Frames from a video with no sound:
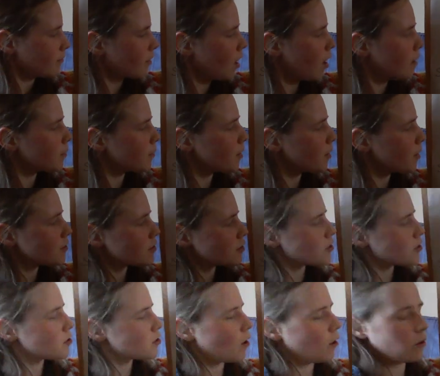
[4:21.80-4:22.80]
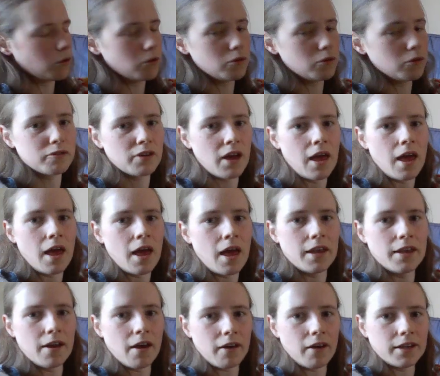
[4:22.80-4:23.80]
I'm going to solve
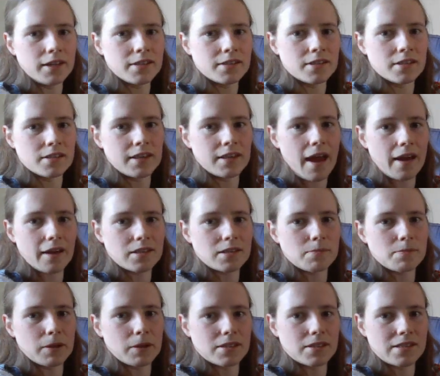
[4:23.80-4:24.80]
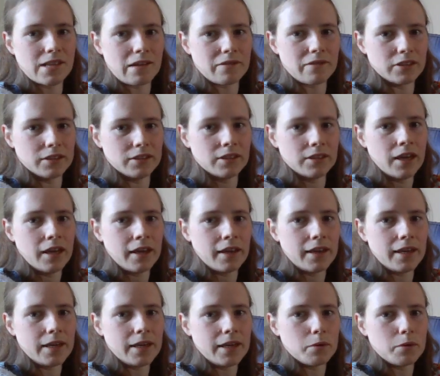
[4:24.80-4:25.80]
9 to the x plus 7
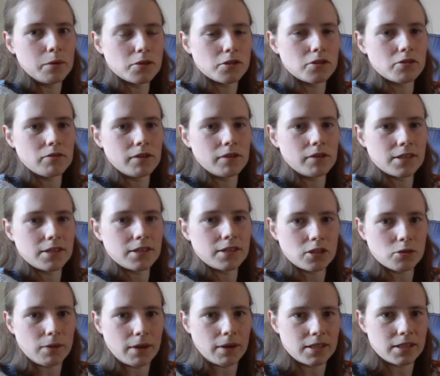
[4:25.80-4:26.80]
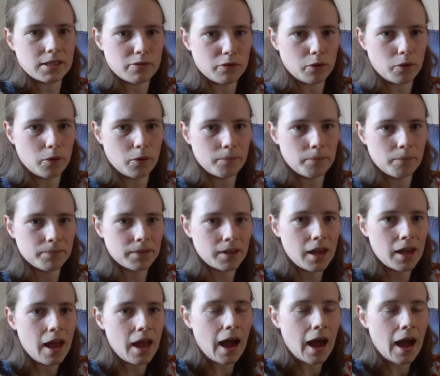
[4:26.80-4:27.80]
equals 3 to the 24.
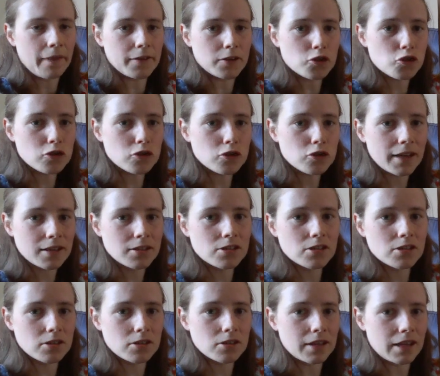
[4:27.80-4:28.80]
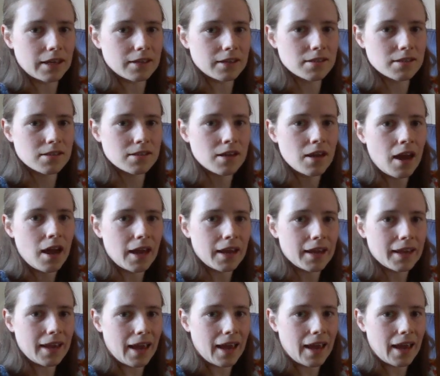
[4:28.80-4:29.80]
And the trick to do this,
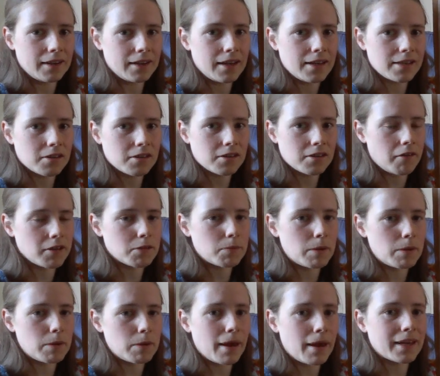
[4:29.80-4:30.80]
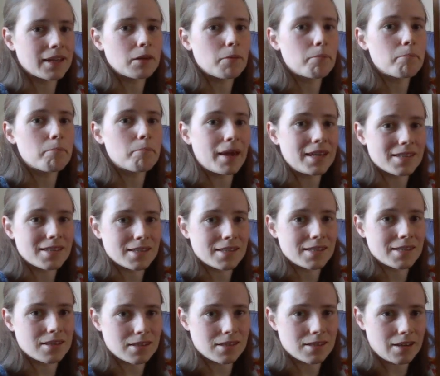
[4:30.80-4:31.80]
again, is going to be making the
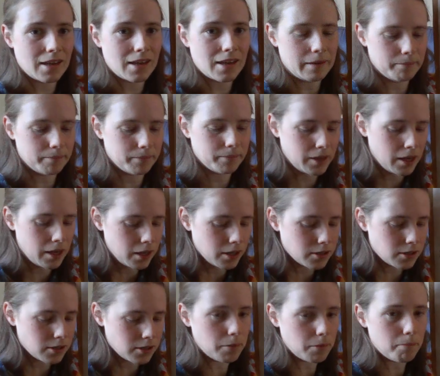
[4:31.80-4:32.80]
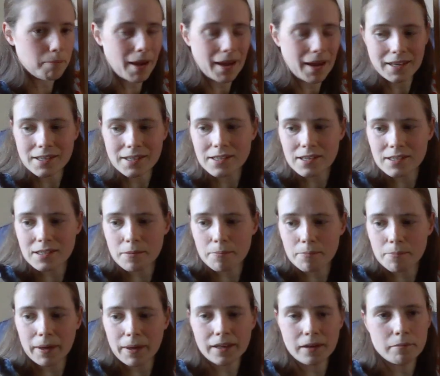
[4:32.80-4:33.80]
bases the same. So the base is the
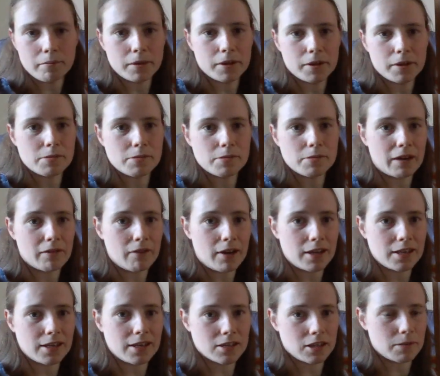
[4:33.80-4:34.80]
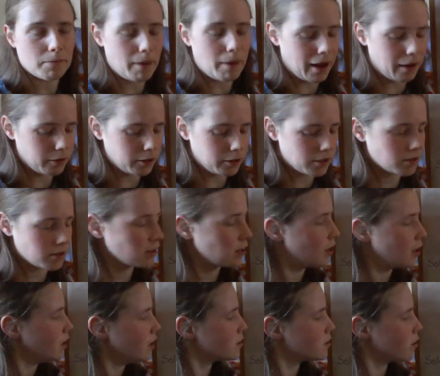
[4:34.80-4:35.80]
big number that's being raised to the powers.
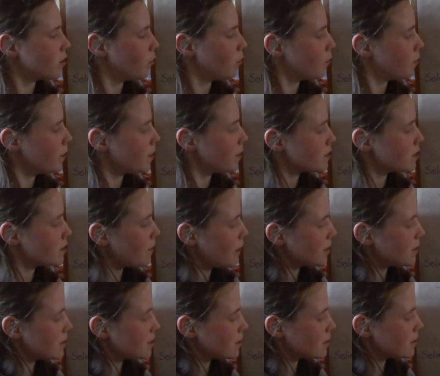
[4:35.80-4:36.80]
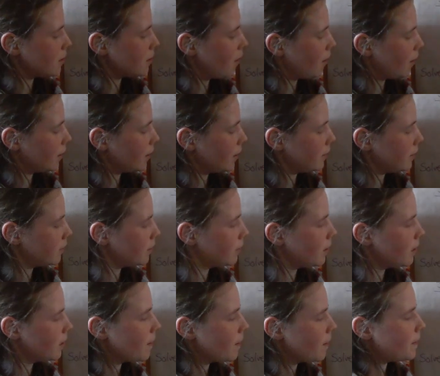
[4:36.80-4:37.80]
So this base is a 9,
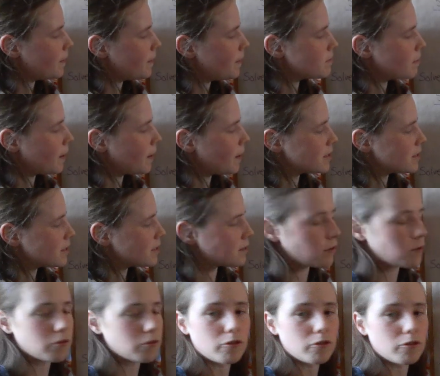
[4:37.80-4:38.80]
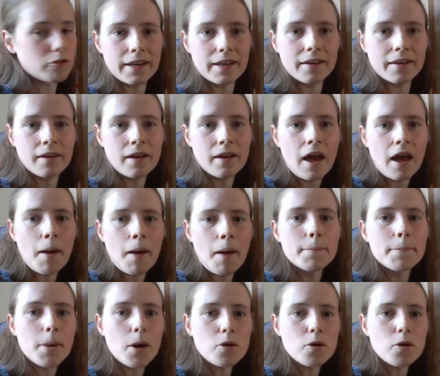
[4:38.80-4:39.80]
this base is a 3.
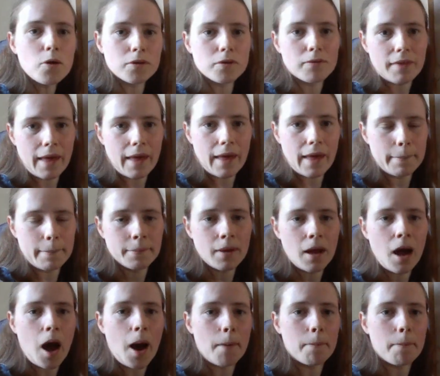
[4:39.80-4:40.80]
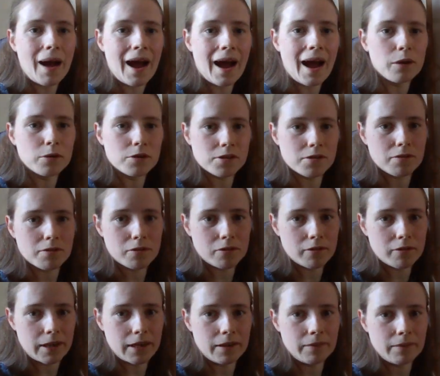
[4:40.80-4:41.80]
Both of them are powers of
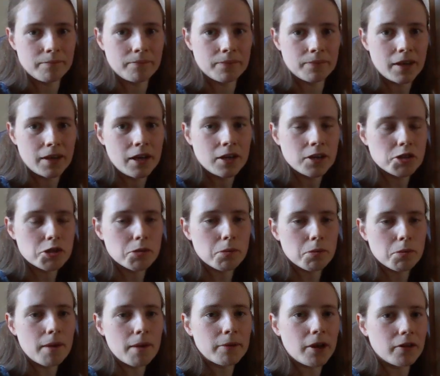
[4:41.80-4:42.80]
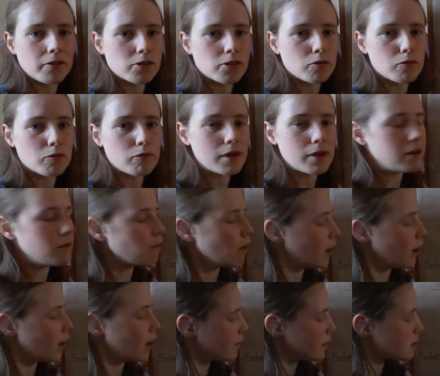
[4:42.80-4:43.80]
3. So I'm going to
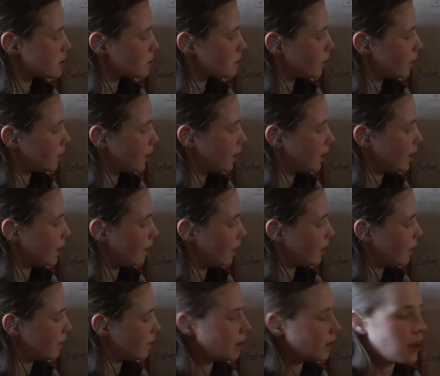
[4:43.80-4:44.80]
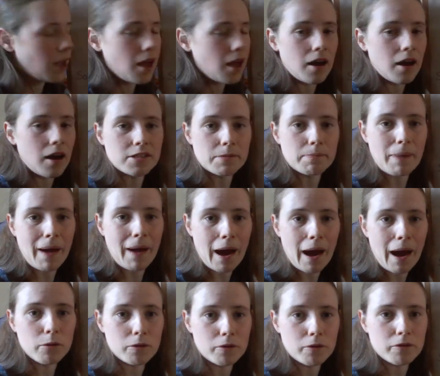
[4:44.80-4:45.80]
rewrite this one here as a
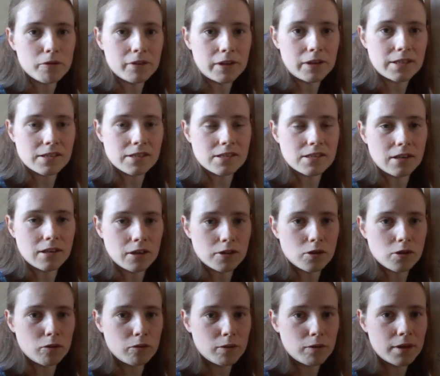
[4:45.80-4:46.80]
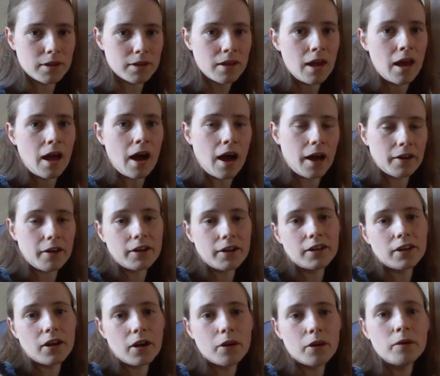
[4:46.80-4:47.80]
power of 3 to start off with, and I
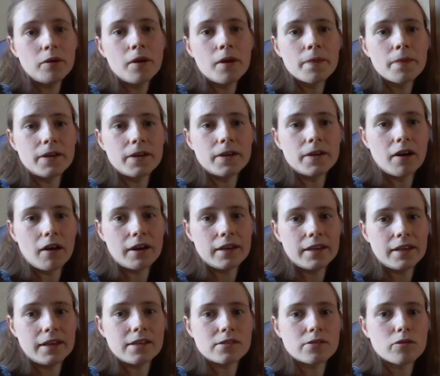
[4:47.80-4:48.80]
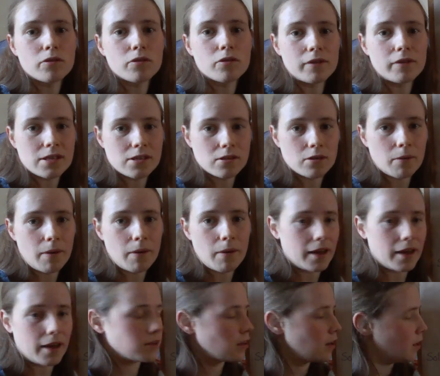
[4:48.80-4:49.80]
know that 9 is 3
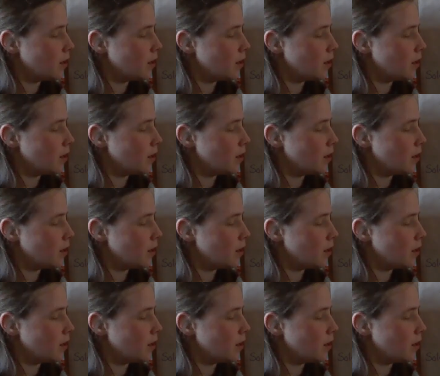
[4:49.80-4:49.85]
squared.